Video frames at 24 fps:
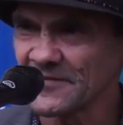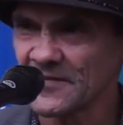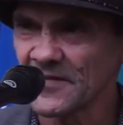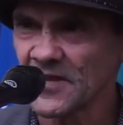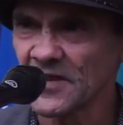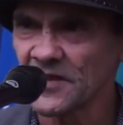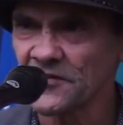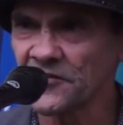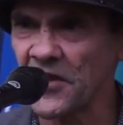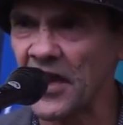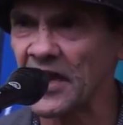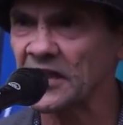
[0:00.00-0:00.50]

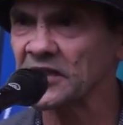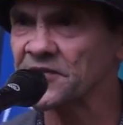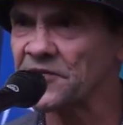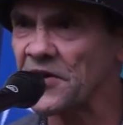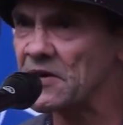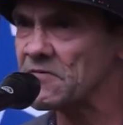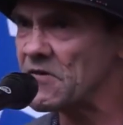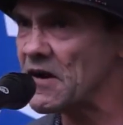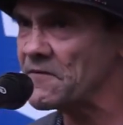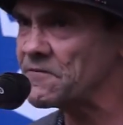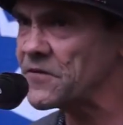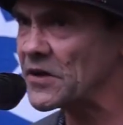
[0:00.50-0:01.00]
Thanks for
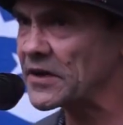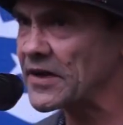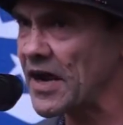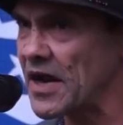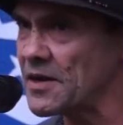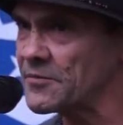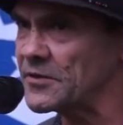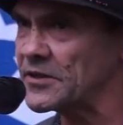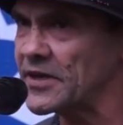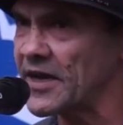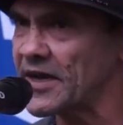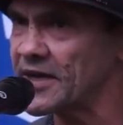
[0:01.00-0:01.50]
everyone for
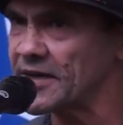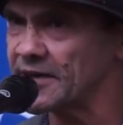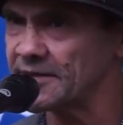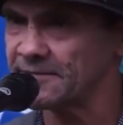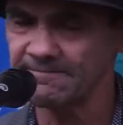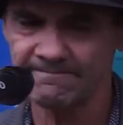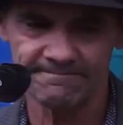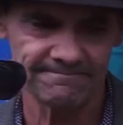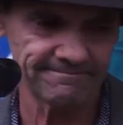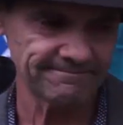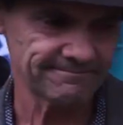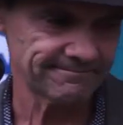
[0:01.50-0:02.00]
coming,
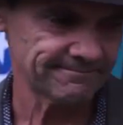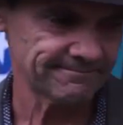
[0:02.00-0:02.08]
eh?